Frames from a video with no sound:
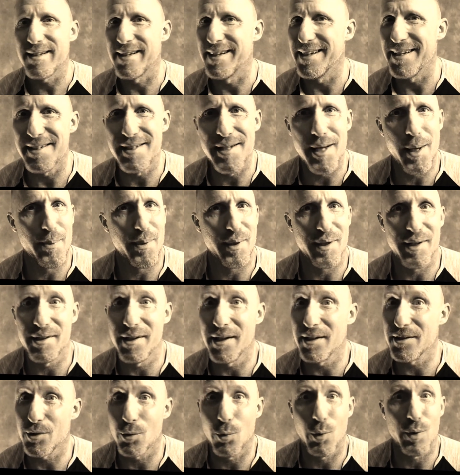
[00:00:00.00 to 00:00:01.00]
King
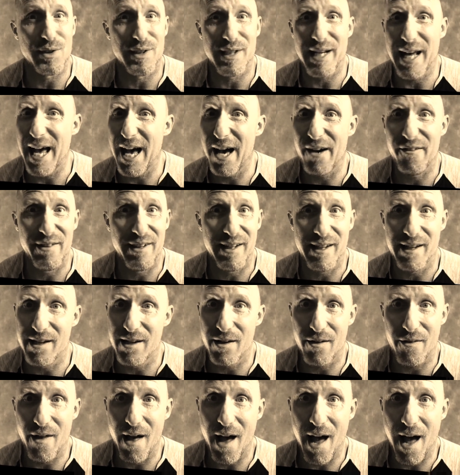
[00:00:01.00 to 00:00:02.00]
Nebuchadnezzar wasn't having any of
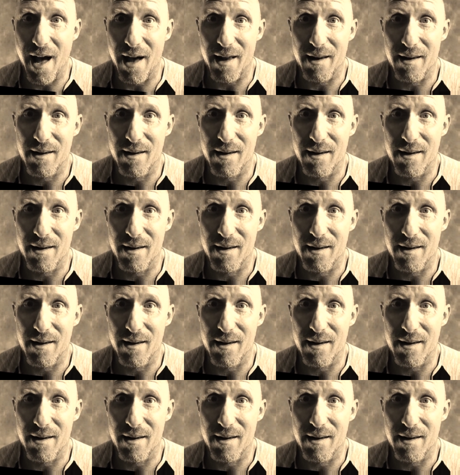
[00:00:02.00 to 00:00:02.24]
that.